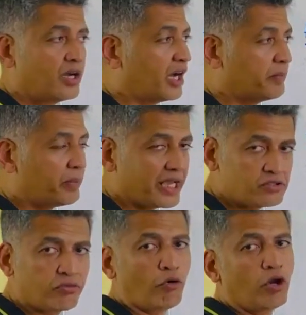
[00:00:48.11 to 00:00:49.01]
and
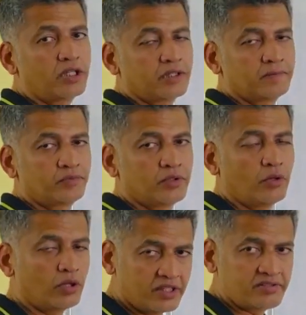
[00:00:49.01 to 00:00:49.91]
page fault,
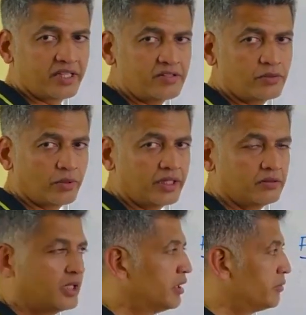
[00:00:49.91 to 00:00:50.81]
all these things,
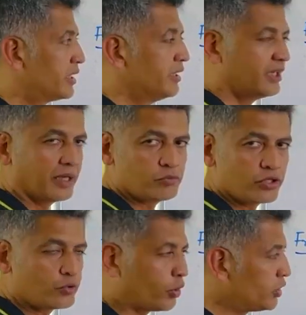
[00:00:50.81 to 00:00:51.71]
right? Here I'm
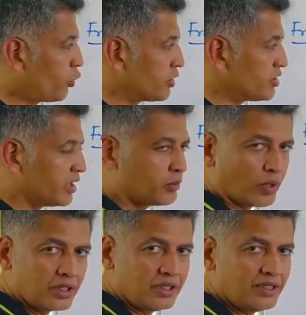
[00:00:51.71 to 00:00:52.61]
just going to concentrate
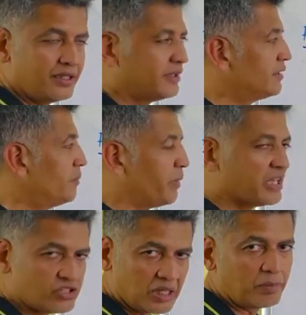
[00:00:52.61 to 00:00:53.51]
only the
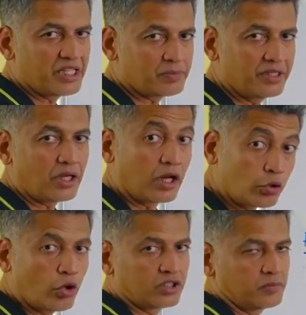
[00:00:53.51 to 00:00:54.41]
page replacement
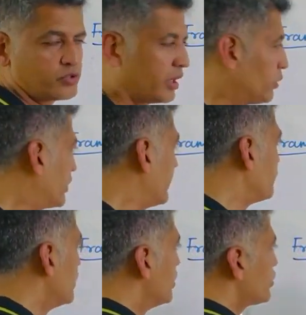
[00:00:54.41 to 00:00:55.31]
algorithms, right? Okay.
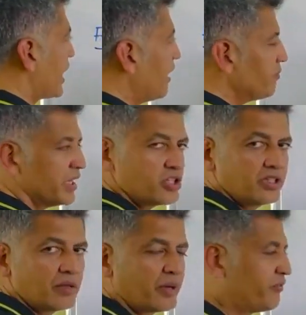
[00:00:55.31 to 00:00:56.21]
So I have mentioned
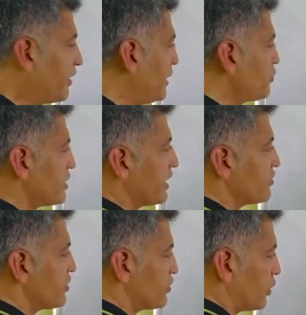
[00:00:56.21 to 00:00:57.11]
that my frame size
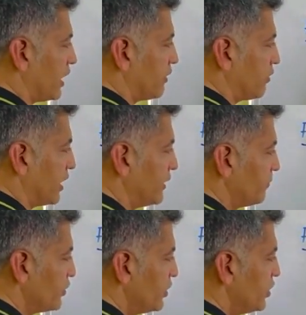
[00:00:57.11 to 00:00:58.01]
is 3, right?
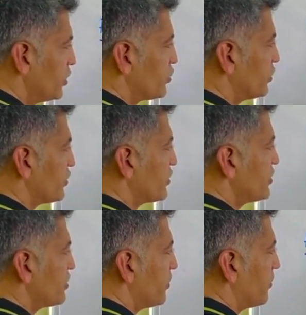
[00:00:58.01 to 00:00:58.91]
So this
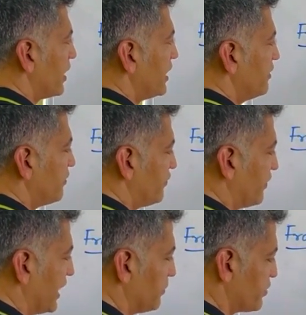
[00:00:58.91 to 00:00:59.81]
is my
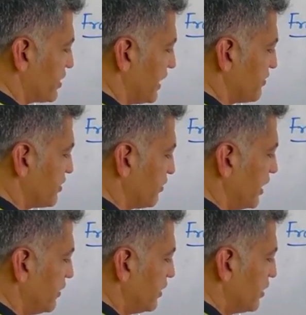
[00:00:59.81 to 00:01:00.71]
frame size,
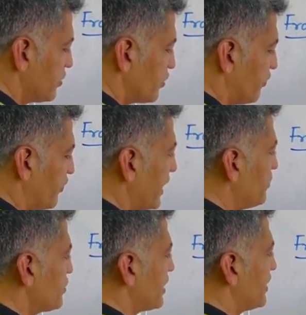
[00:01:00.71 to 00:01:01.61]
right? So frame
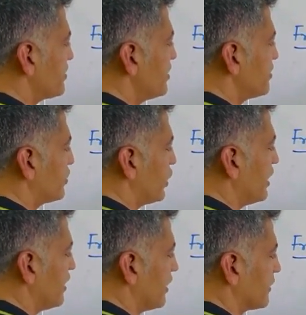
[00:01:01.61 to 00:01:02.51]
size is
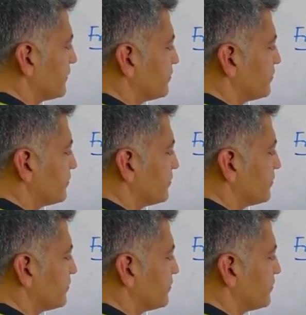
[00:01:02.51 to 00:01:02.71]
3 here,